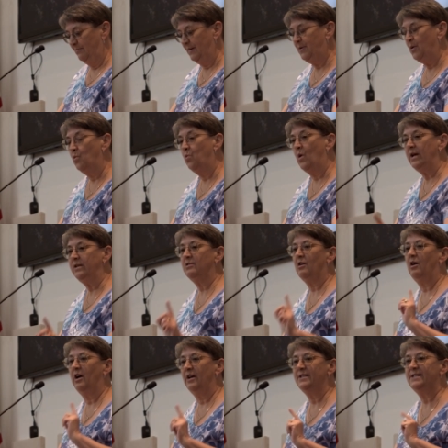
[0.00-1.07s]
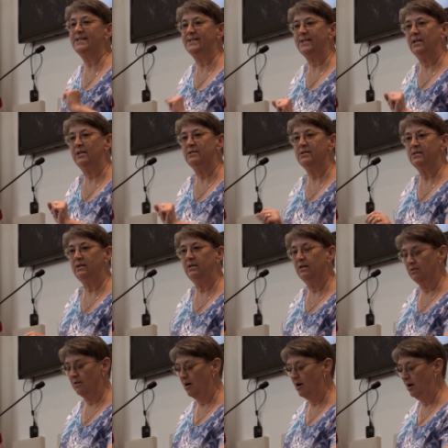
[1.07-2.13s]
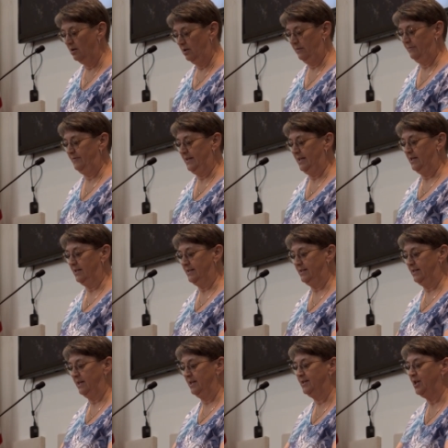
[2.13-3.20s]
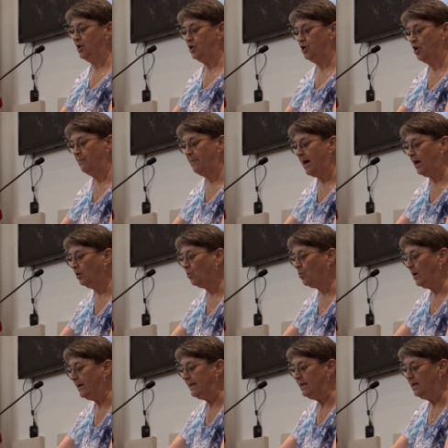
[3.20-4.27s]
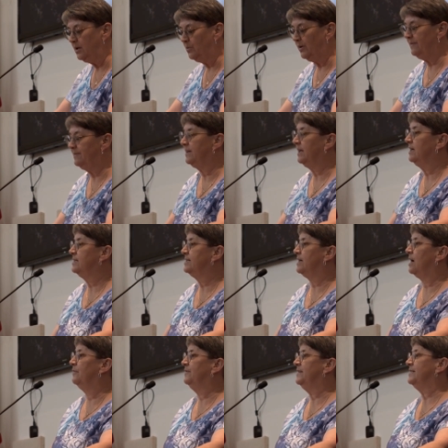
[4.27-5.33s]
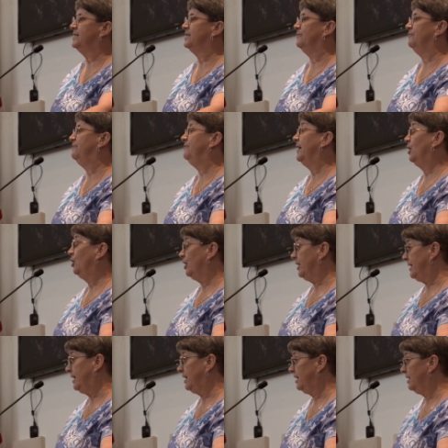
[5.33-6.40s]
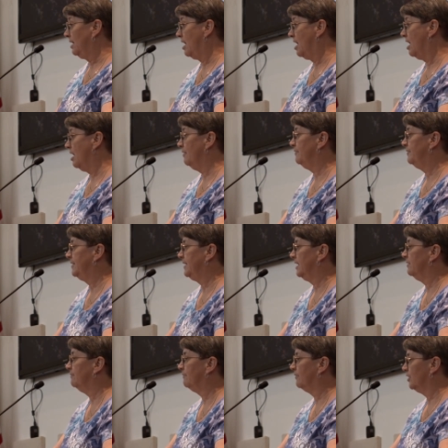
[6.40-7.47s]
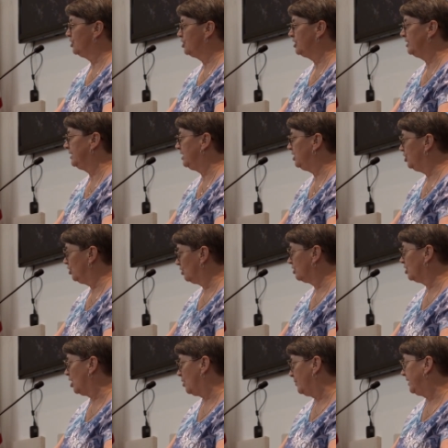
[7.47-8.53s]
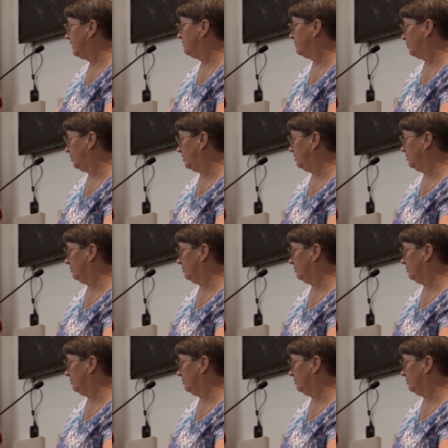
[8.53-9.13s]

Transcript: But the one constant in all of this is that no matter what anyone thinks of the severity of the adversity you're going through,